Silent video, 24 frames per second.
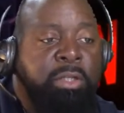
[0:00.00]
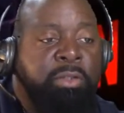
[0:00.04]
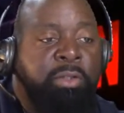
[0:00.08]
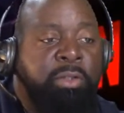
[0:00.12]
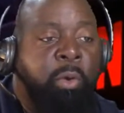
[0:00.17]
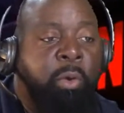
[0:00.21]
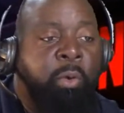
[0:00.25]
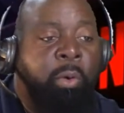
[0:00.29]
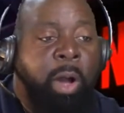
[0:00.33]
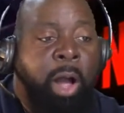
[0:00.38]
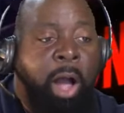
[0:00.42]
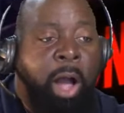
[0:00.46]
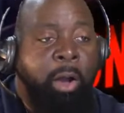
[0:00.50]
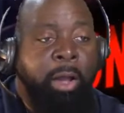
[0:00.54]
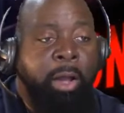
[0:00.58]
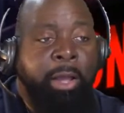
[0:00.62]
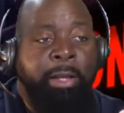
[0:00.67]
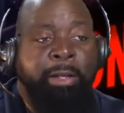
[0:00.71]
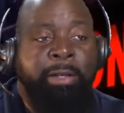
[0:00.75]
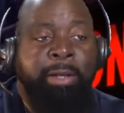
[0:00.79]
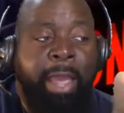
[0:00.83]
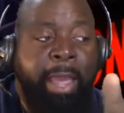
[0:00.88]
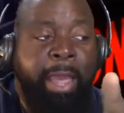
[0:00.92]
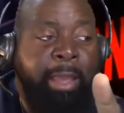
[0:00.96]
So,
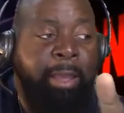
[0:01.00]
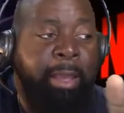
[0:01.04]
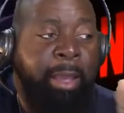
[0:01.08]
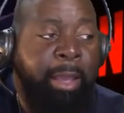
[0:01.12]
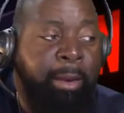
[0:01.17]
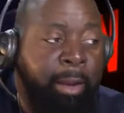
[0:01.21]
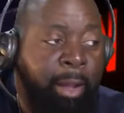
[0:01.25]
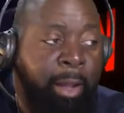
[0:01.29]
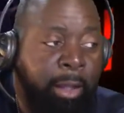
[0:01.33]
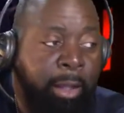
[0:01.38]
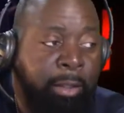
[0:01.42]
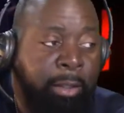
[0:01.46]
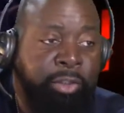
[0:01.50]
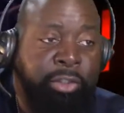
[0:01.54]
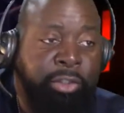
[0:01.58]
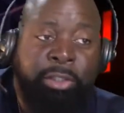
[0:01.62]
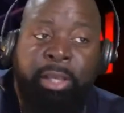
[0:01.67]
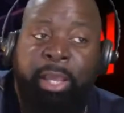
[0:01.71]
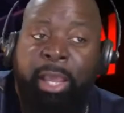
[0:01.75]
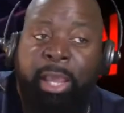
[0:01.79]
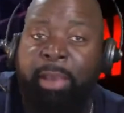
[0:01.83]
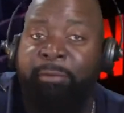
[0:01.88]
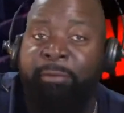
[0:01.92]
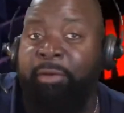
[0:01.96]
Kevin, I'm
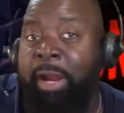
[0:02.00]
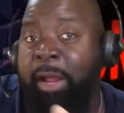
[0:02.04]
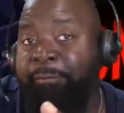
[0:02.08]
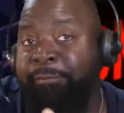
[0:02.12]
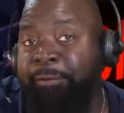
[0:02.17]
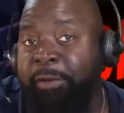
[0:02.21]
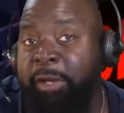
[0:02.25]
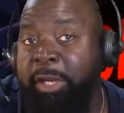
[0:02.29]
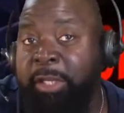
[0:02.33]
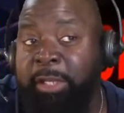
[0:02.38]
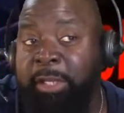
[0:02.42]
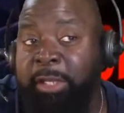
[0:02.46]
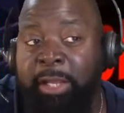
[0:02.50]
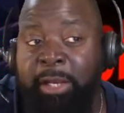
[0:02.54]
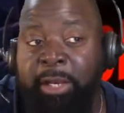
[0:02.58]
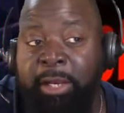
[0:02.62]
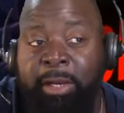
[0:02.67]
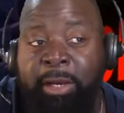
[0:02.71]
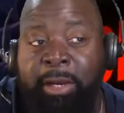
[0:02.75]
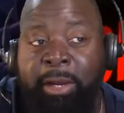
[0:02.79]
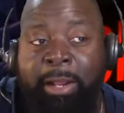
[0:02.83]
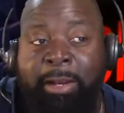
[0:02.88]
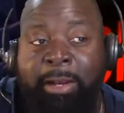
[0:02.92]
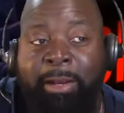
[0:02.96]
finna get
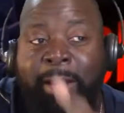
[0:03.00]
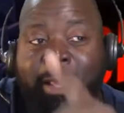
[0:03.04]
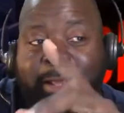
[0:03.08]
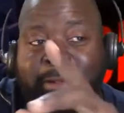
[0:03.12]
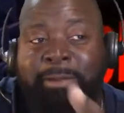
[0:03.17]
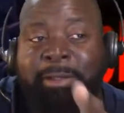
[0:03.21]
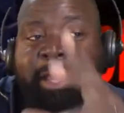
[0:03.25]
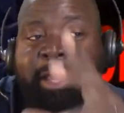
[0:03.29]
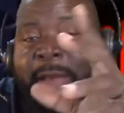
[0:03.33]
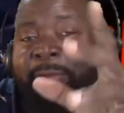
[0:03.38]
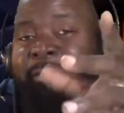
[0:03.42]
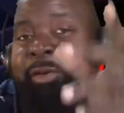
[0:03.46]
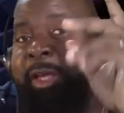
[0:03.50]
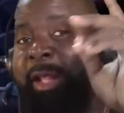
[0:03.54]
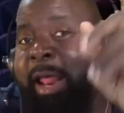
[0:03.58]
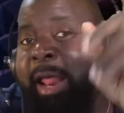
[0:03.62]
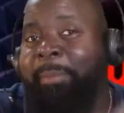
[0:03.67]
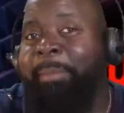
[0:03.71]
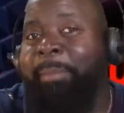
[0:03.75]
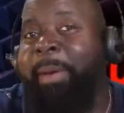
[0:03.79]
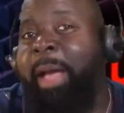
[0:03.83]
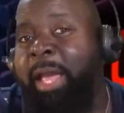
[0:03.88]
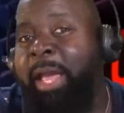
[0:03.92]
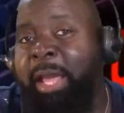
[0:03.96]
into that. Kevin, get
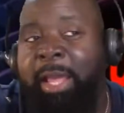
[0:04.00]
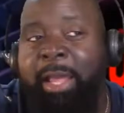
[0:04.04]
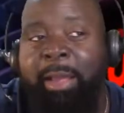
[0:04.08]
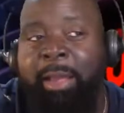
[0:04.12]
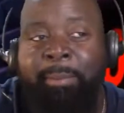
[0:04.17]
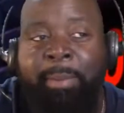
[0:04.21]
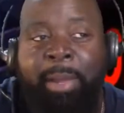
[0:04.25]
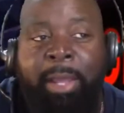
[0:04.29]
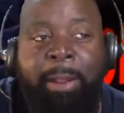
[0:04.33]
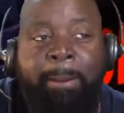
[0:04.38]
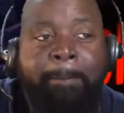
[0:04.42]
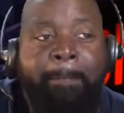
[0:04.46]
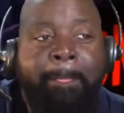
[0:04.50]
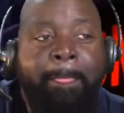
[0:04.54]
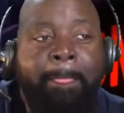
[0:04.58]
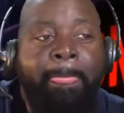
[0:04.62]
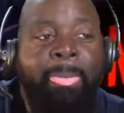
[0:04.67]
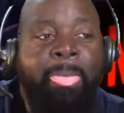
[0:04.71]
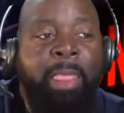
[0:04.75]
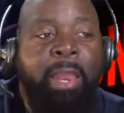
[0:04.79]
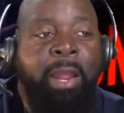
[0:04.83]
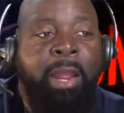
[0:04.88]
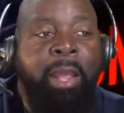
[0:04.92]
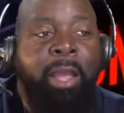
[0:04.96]
out of my head, man.
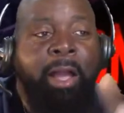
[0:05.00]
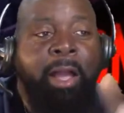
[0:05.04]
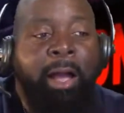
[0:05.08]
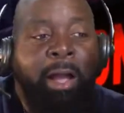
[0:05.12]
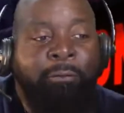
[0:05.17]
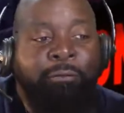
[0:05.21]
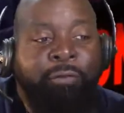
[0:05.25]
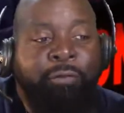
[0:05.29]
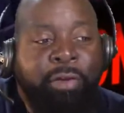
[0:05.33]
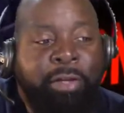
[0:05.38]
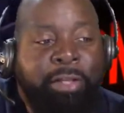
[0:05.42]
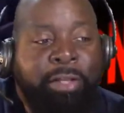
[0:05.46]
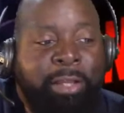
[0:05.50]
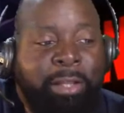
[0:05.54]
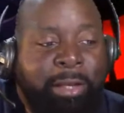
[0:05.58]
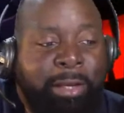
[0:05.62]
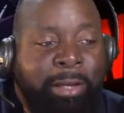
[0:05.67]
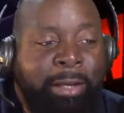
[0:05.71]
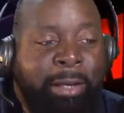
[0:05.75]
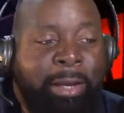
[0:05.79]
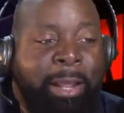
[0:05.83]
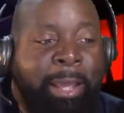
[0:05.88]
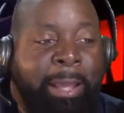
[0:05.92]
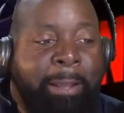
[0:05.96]
I'm finna
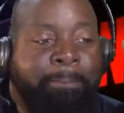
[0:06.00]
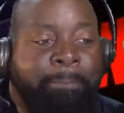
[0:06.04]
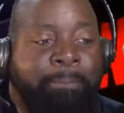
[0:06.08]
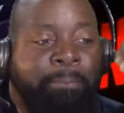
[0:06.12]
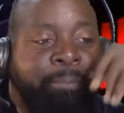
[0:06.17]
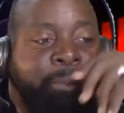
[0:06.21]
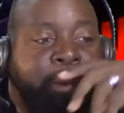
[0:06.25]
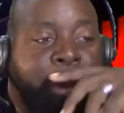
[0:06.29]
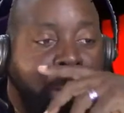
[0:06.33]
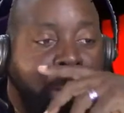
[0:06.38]
get into that.